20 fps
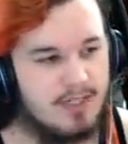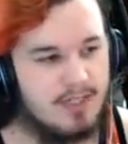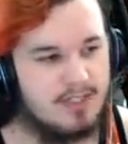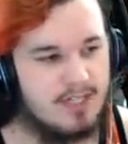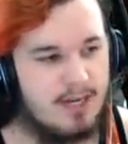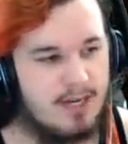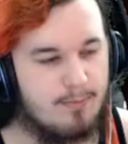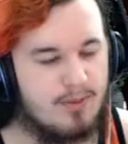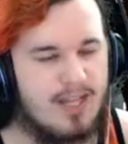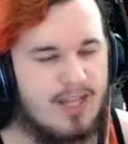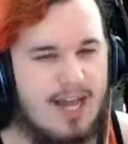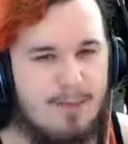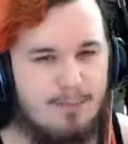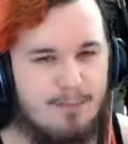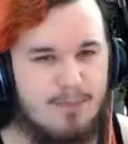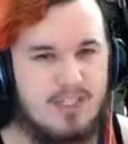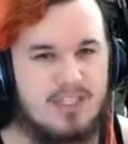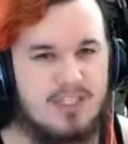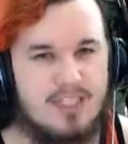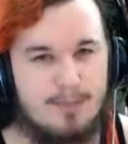But I'm um, glad
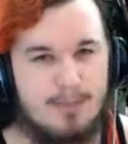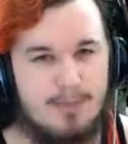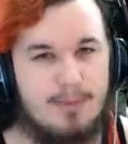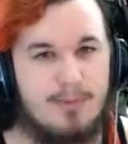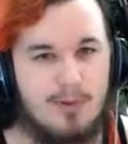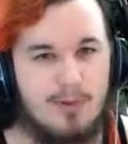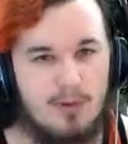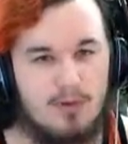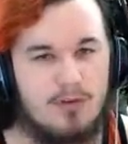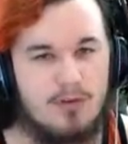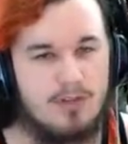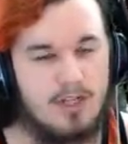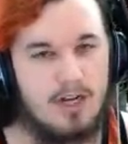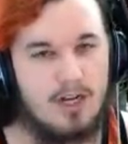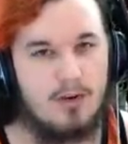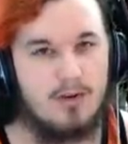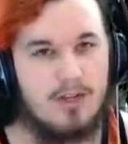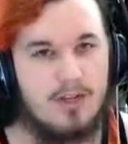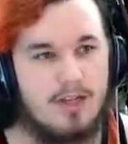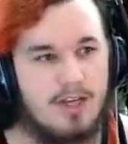to see people, you
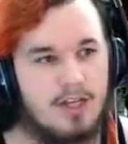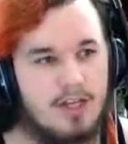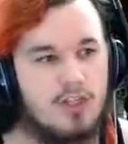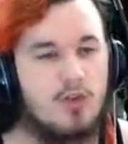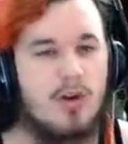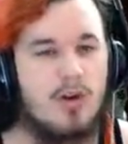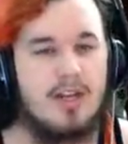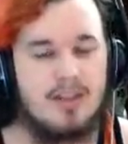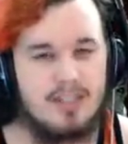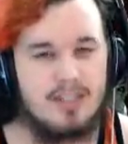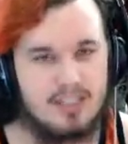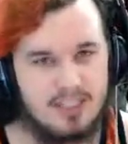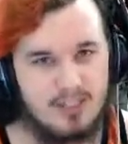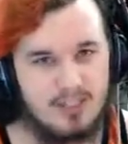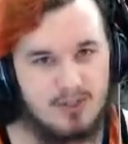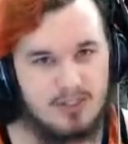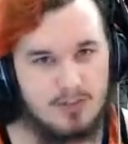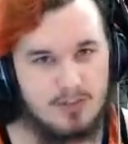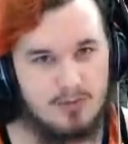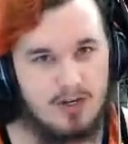know, enjoying this
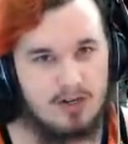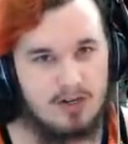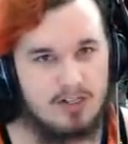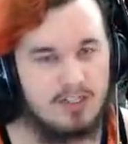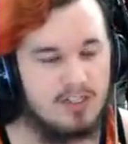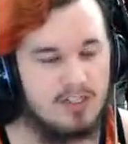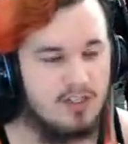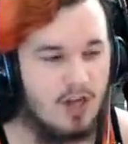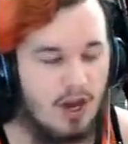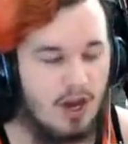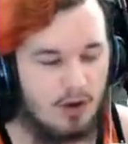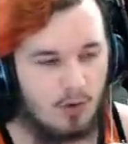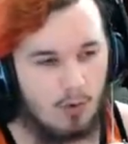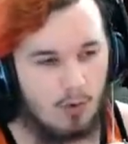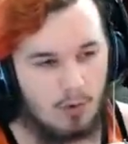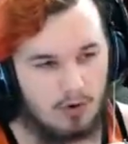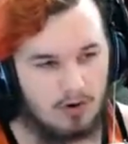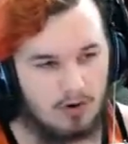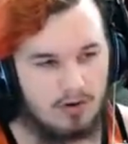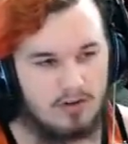series as well because it's not
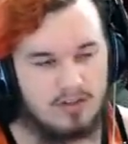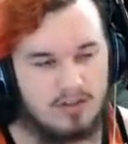horror.